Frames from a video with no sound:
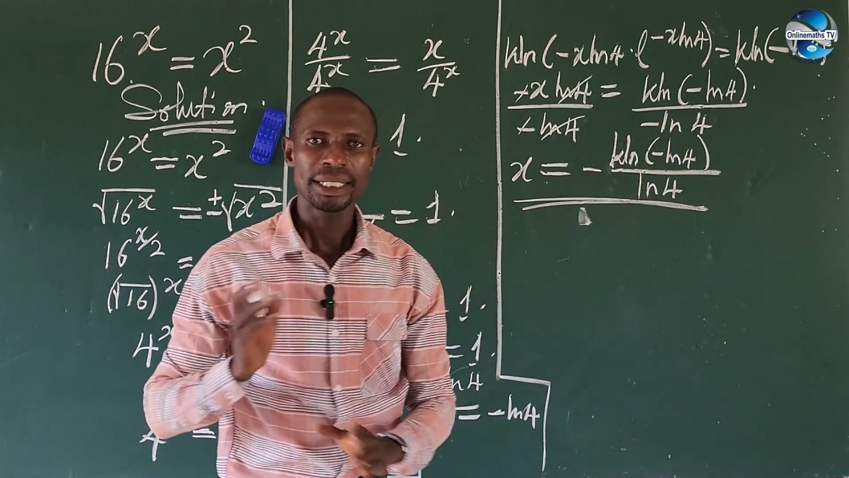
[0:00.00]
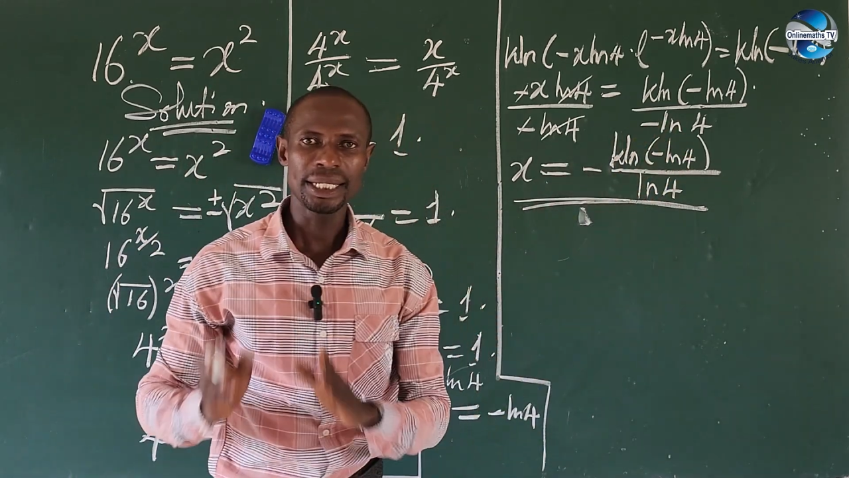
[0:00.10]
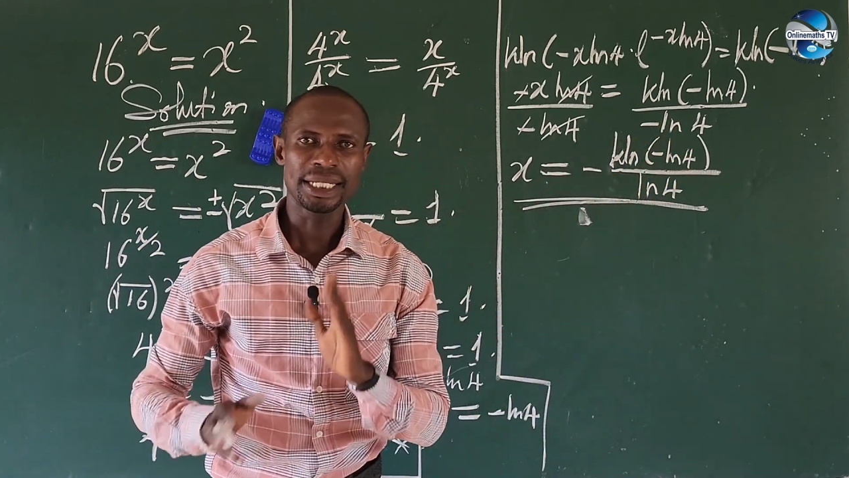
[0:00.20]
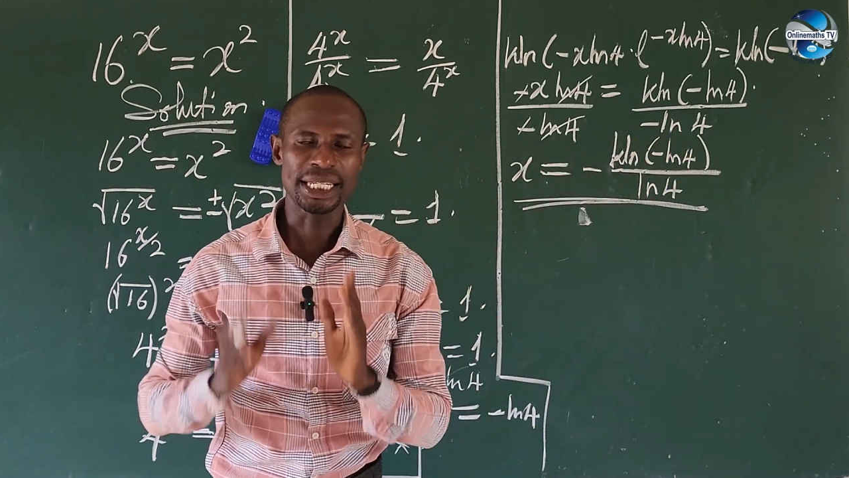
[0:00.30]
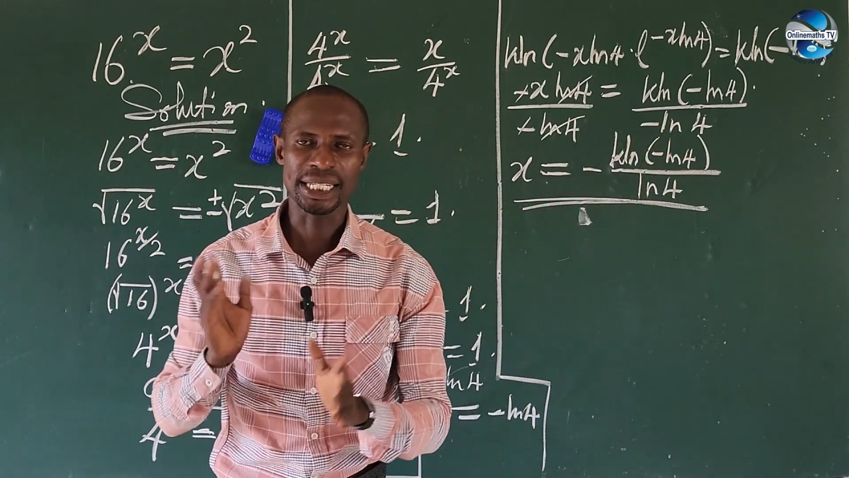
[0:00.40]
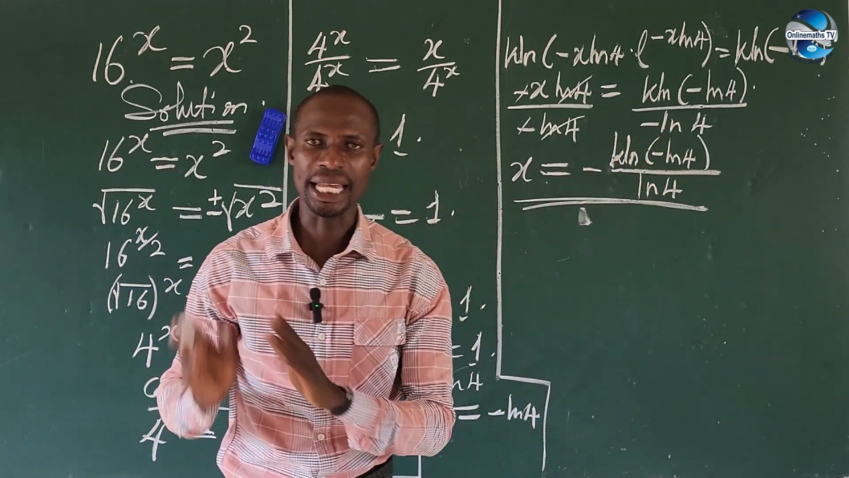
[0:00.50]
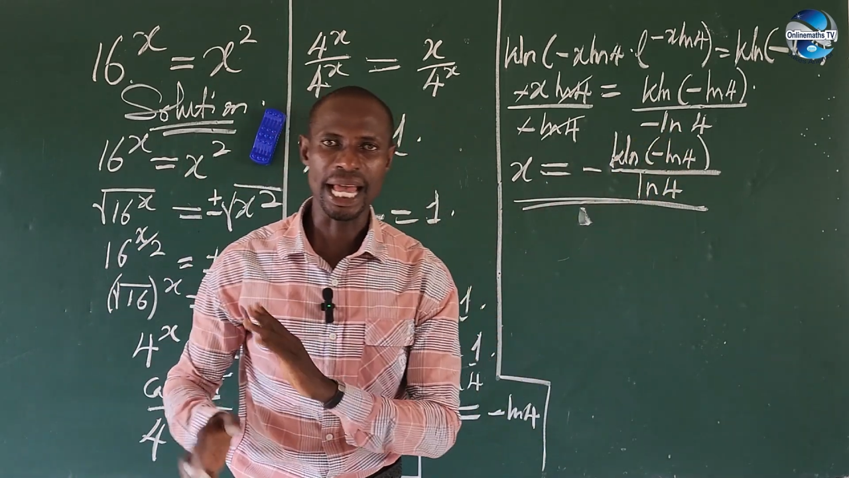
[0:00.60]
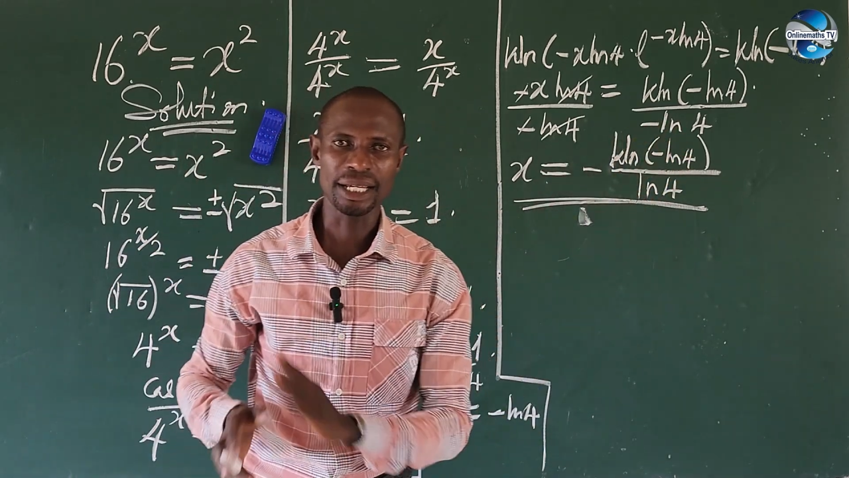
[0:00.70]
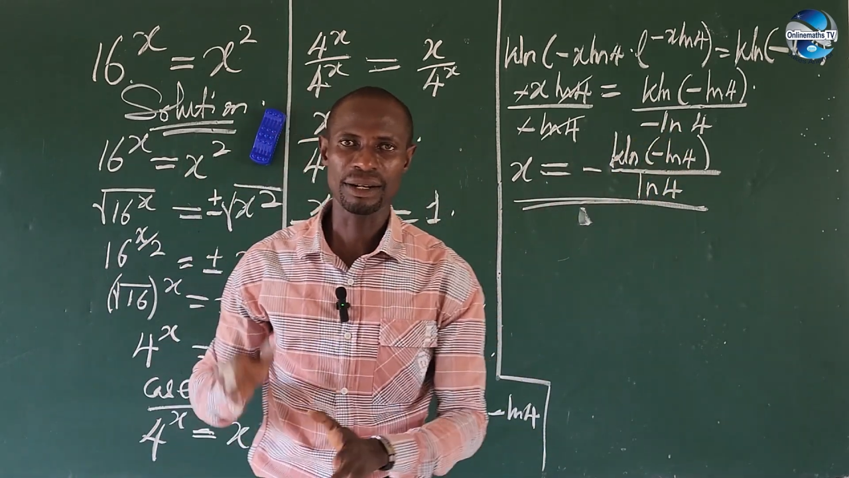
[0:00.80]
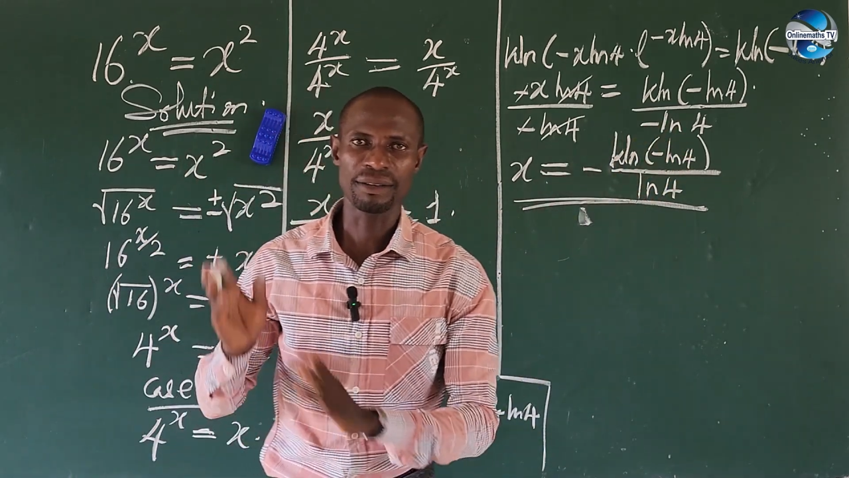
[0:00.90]
is a
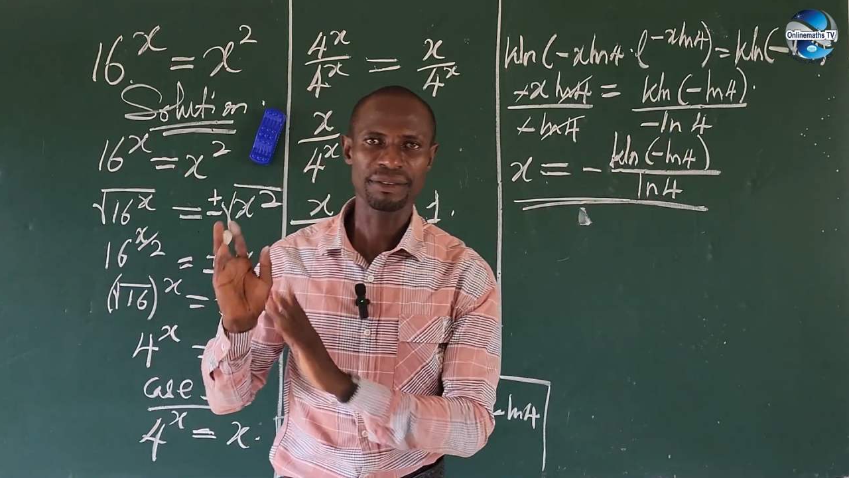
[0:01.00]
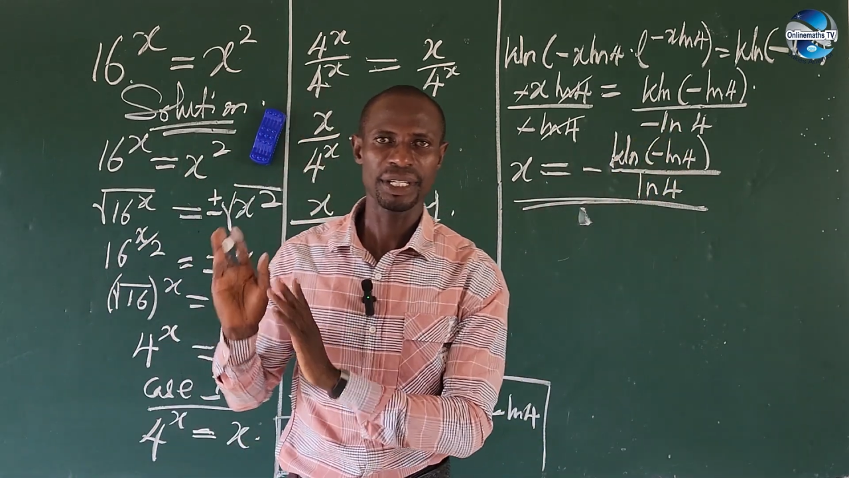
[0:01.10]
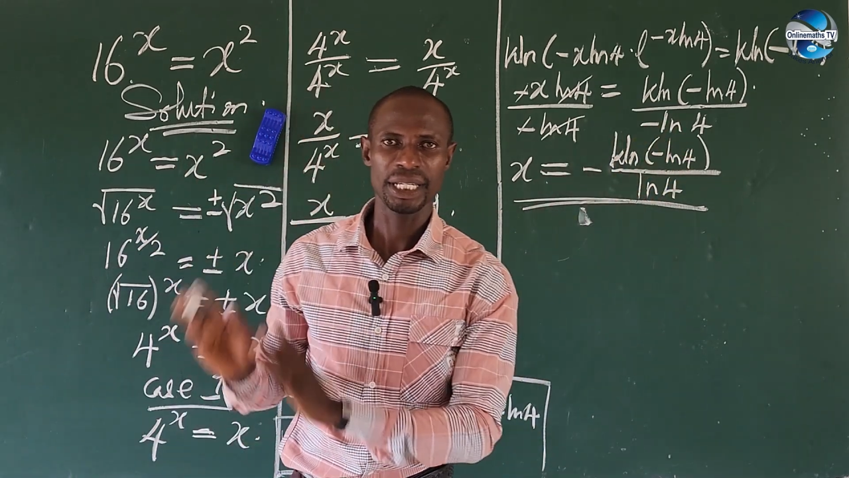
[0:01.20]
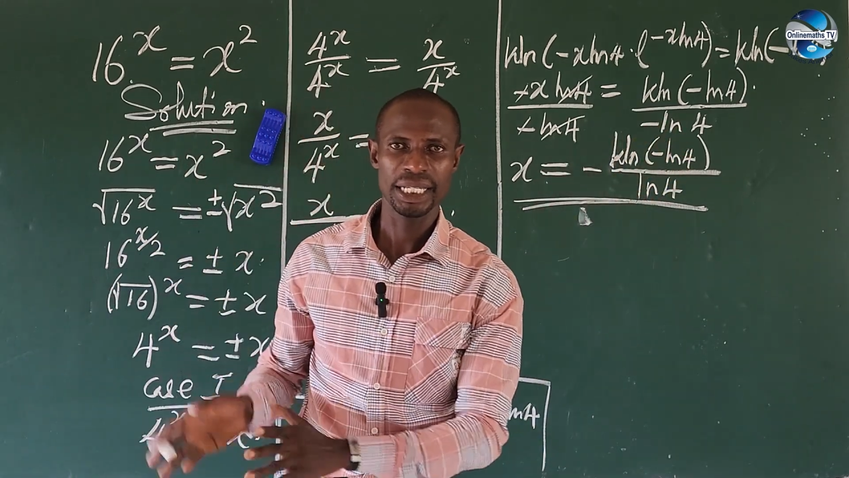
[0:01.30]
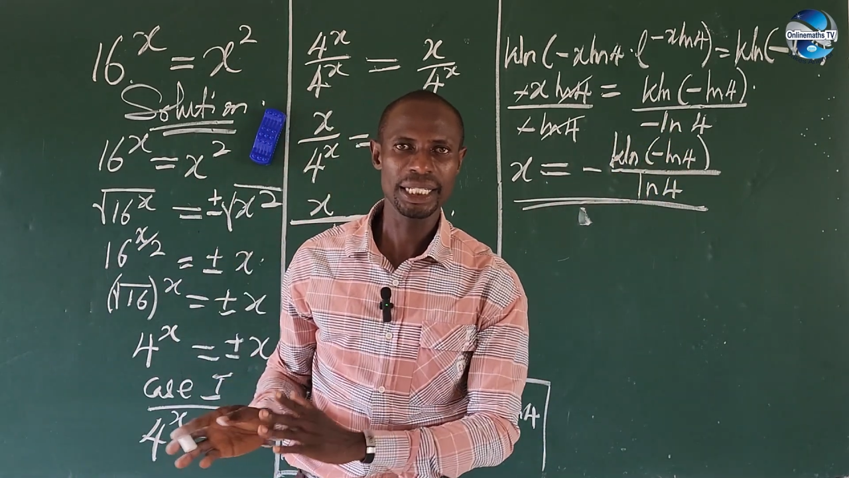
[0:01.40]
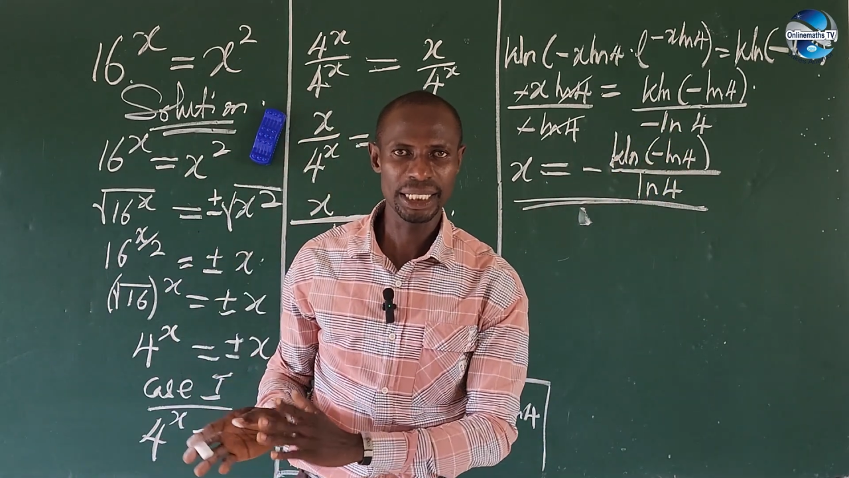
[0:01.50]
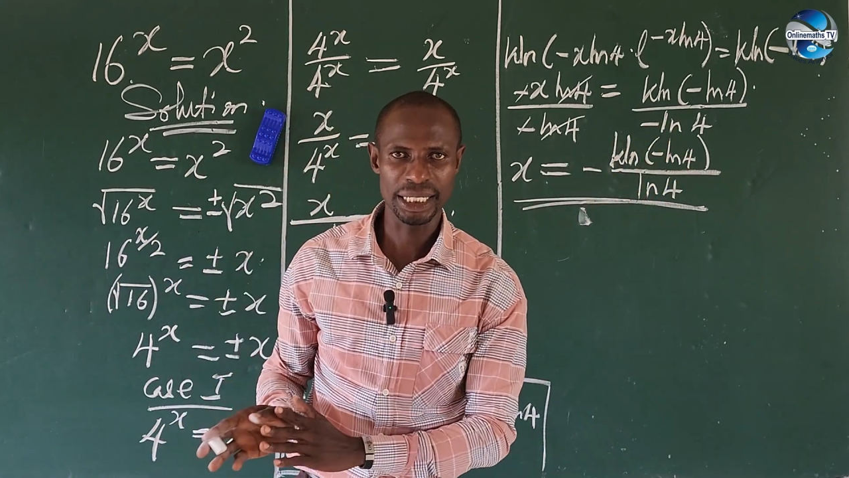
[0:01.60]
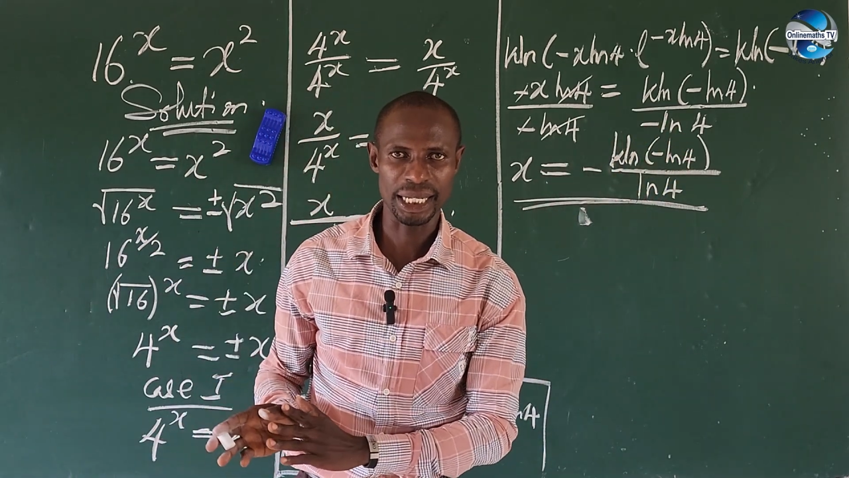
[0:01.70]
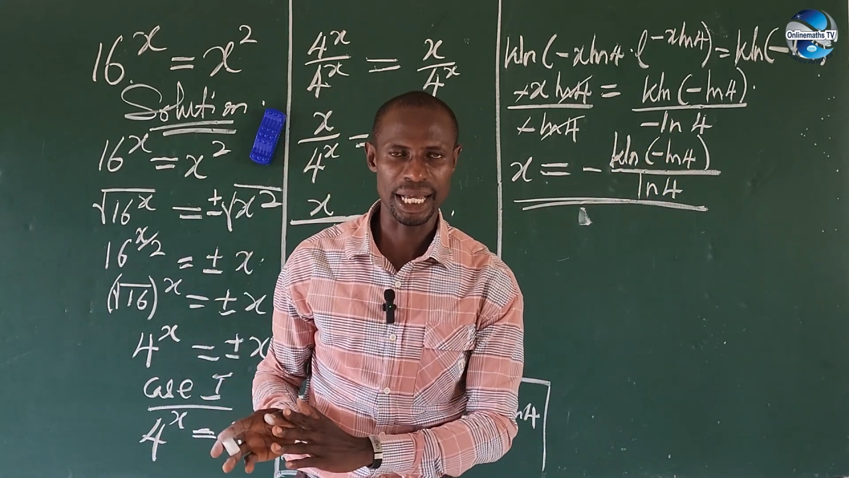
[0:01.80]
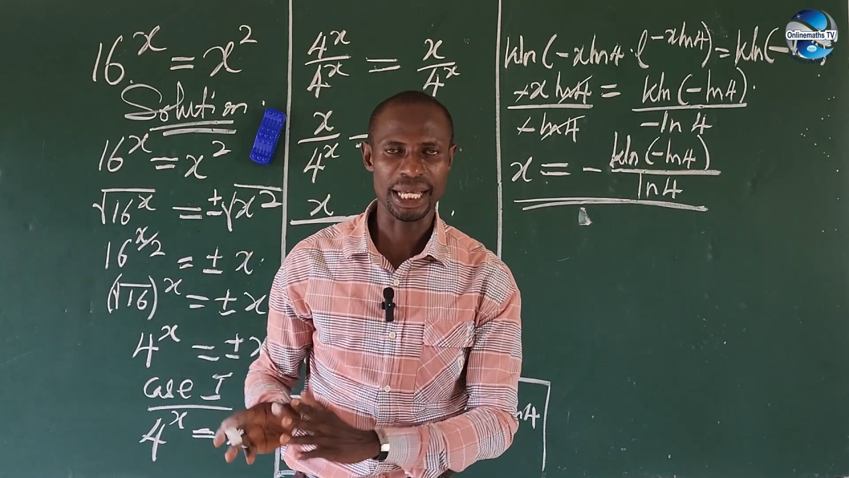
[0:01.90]
set of
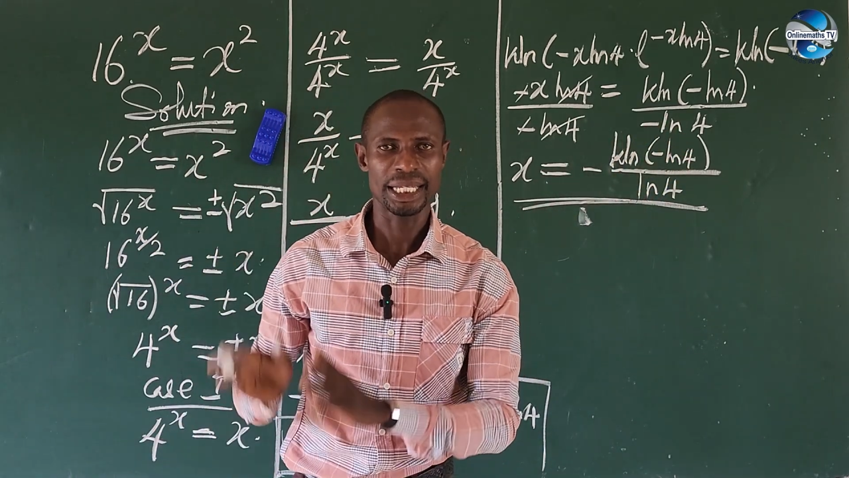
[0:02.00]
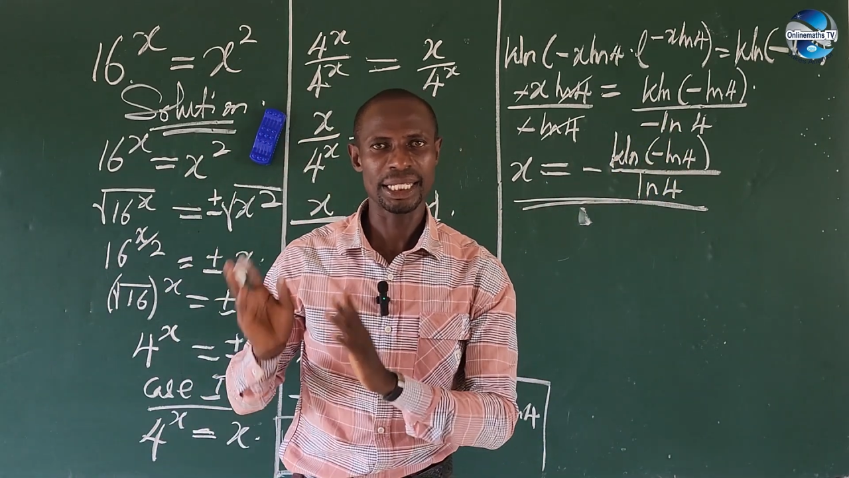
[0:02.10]
integers,